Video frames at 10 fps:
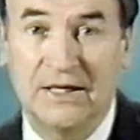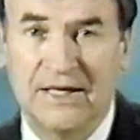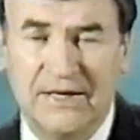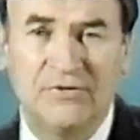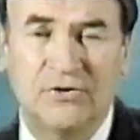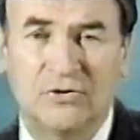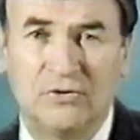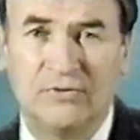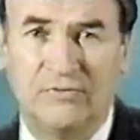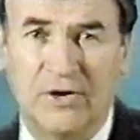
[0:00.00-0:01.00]
Even the
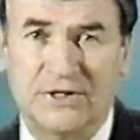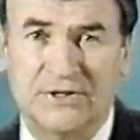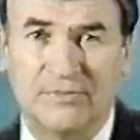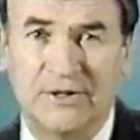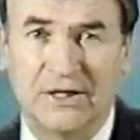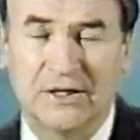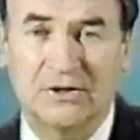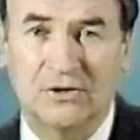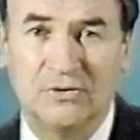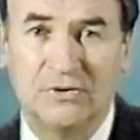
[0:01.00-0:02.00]
tone of voice could be a little
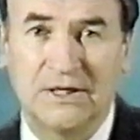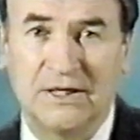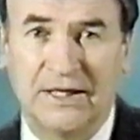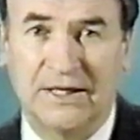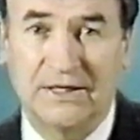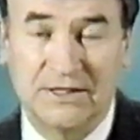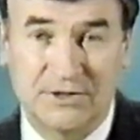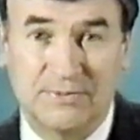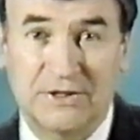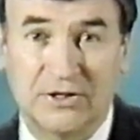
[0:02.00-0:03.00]
clue, a little hint,
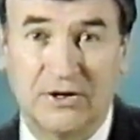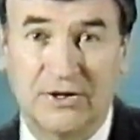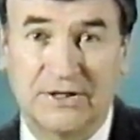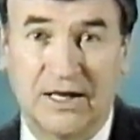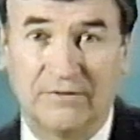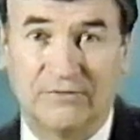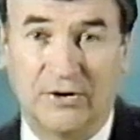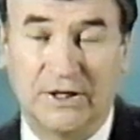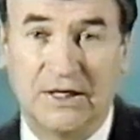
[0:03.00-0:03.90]
especially on the telephone.